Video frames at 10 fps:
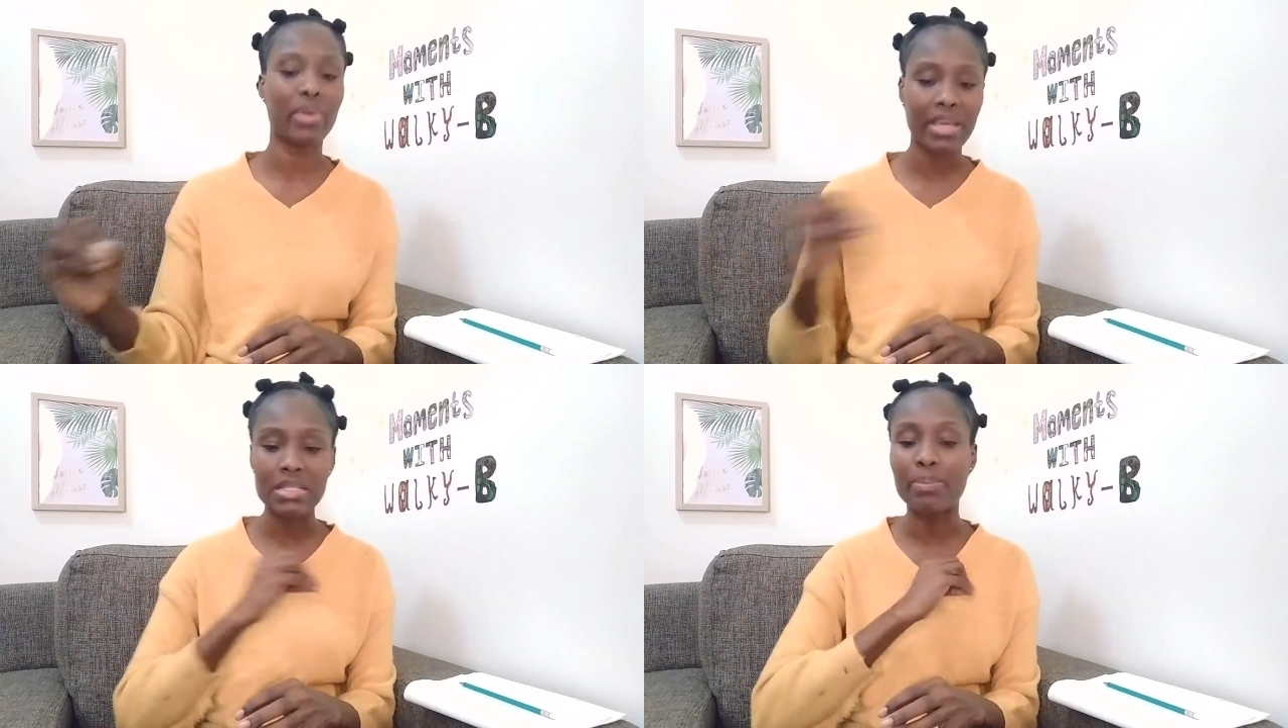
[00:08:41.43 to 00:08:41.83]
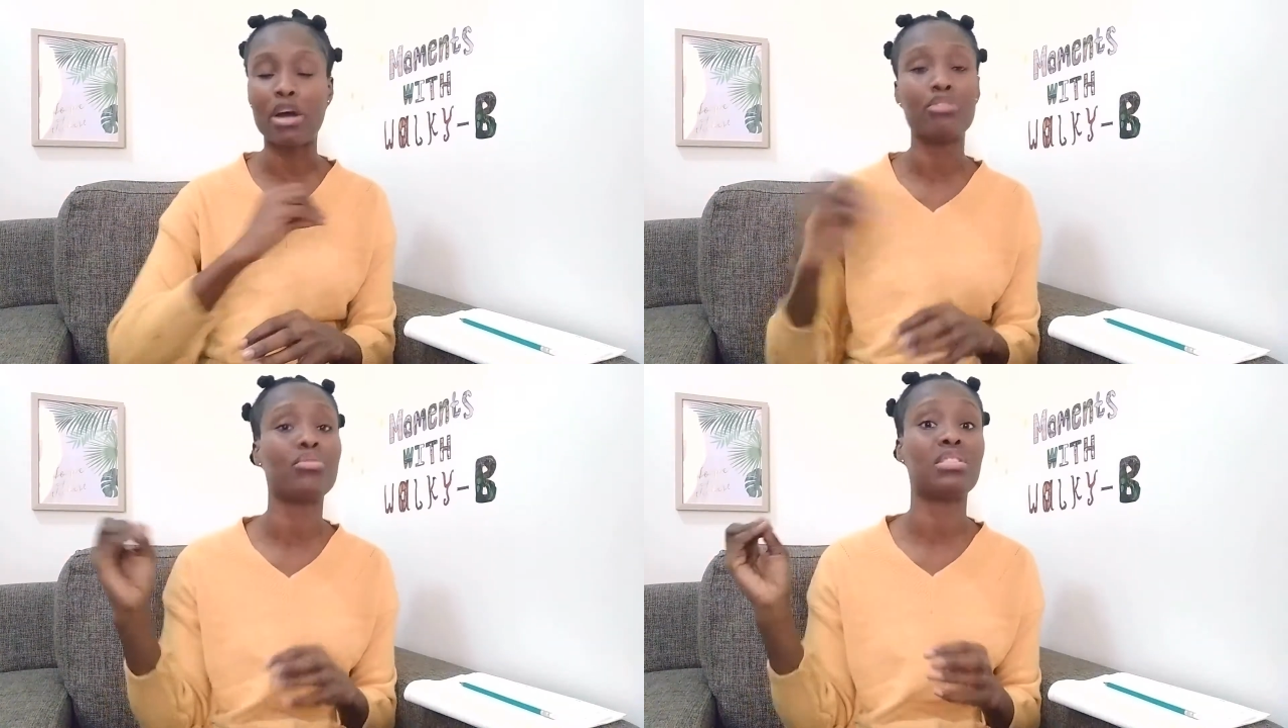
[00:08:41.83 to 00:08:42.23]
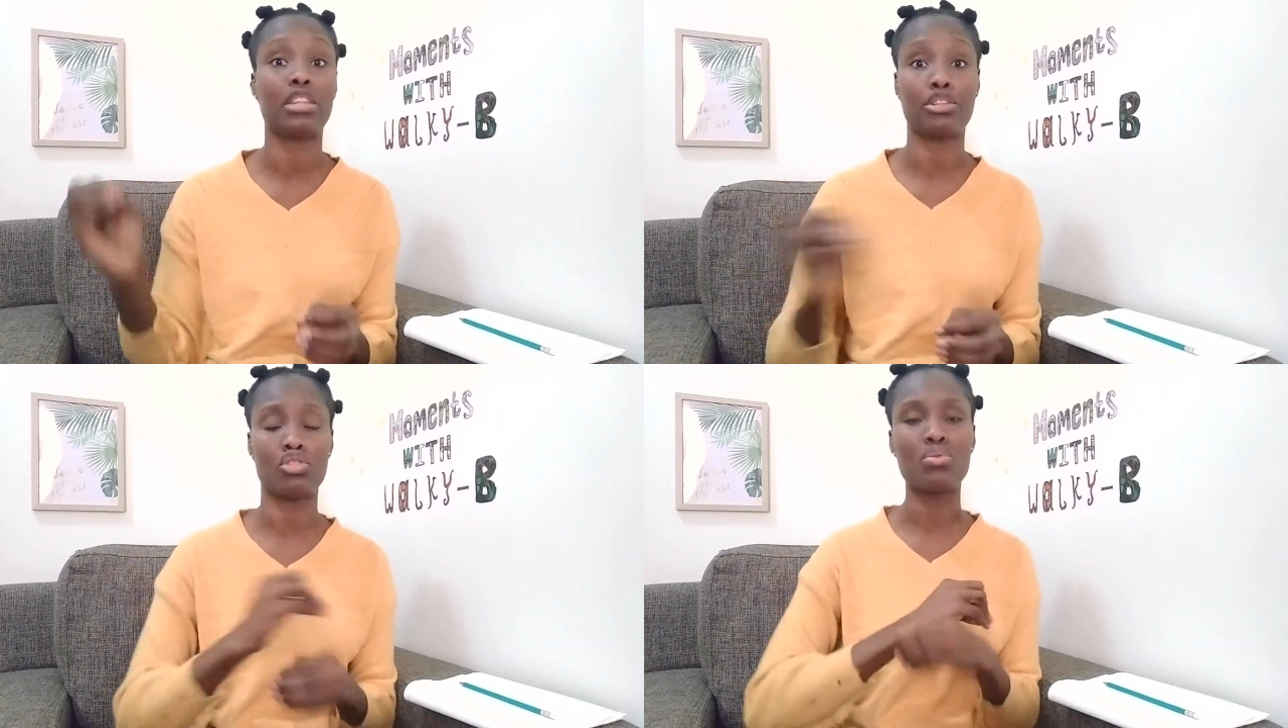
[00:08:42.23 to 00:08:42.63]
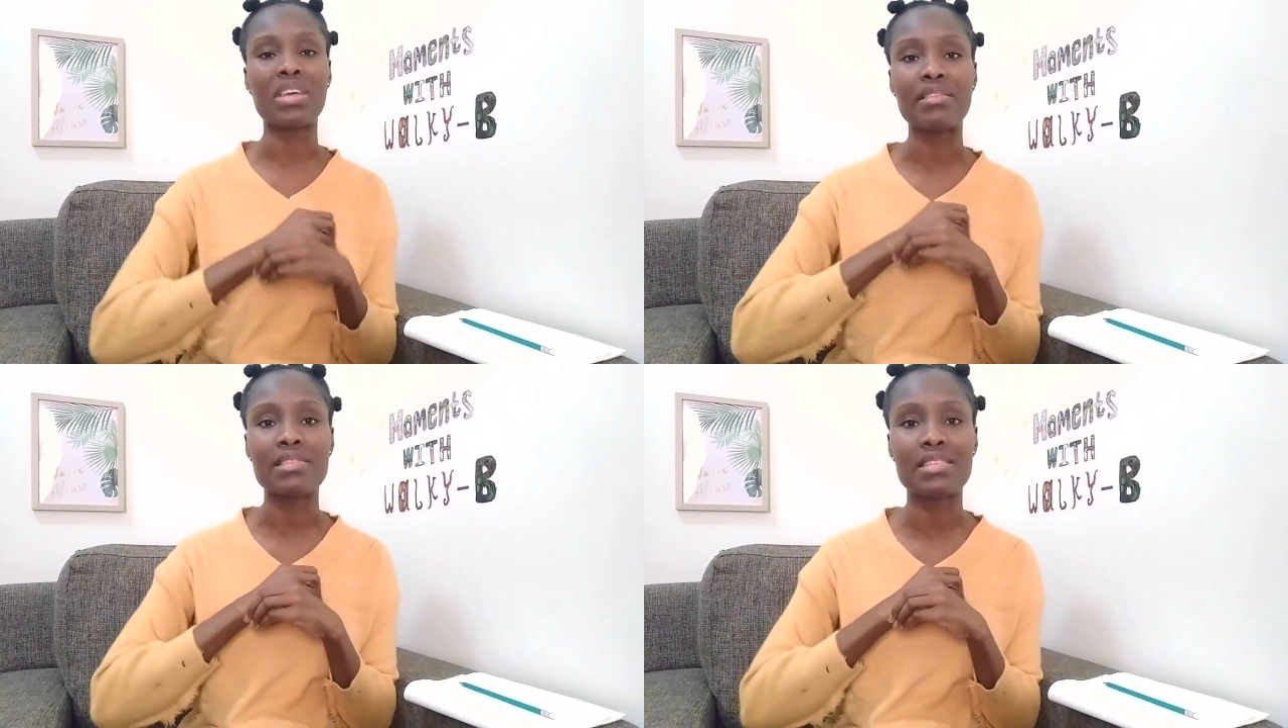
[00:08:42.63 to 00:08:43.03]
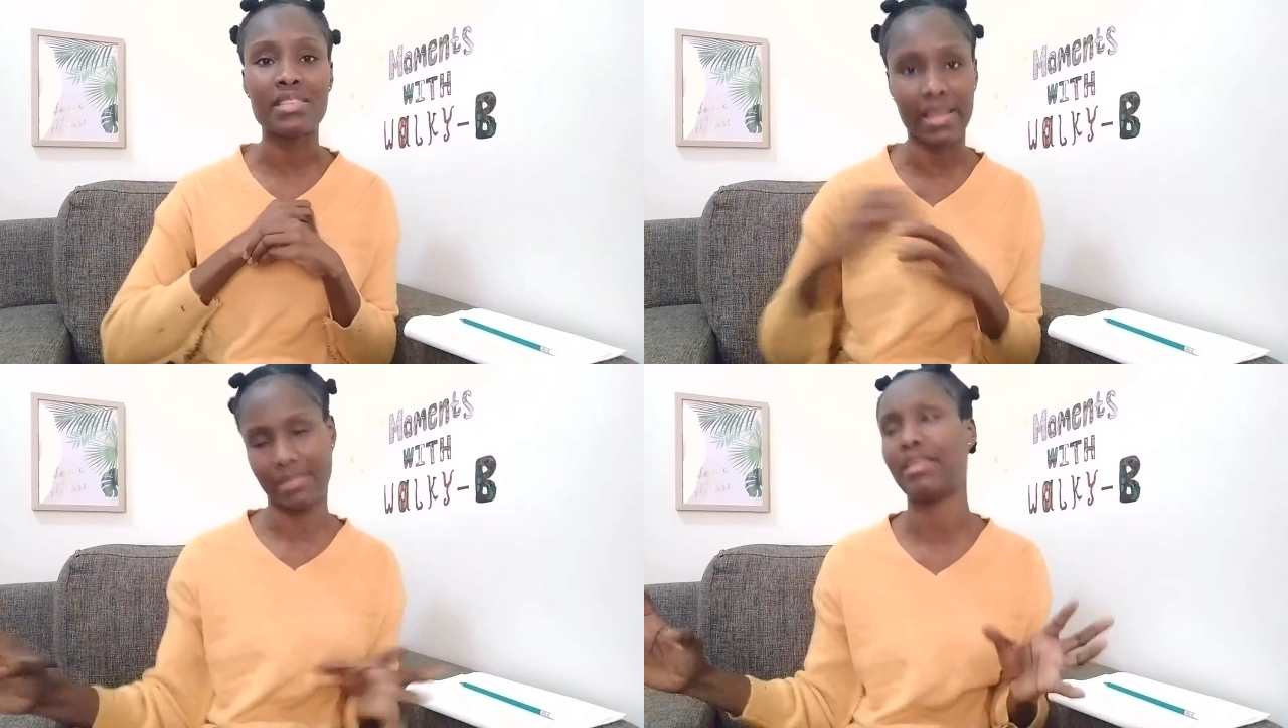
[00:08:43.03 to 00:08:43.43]
biggest boundaries that you can
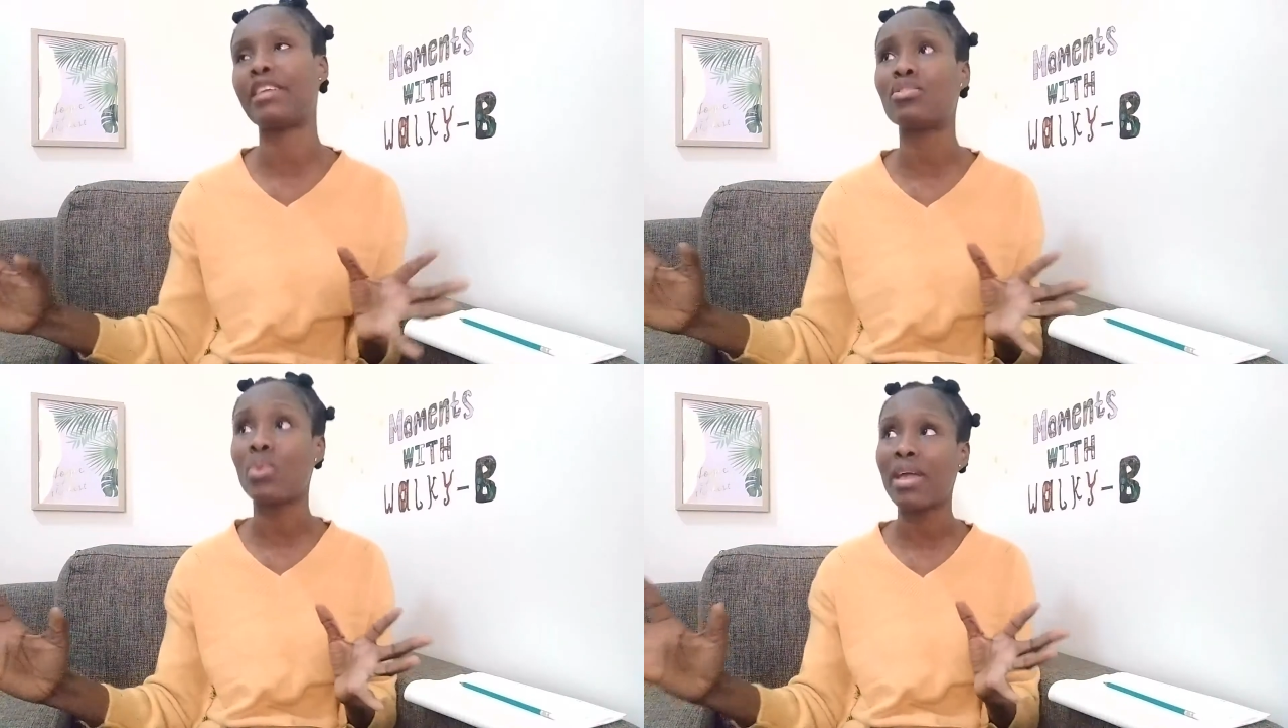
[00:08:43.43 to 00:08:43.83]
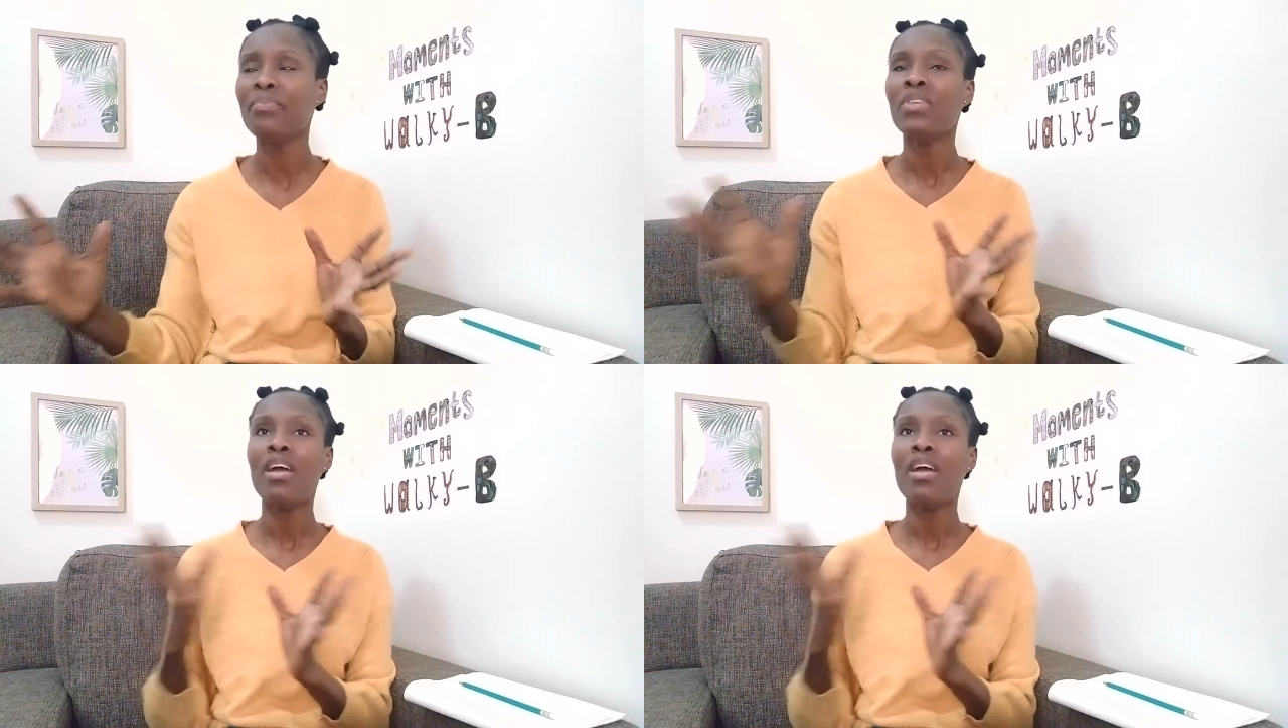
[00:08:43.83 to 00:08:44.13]
set, I swear.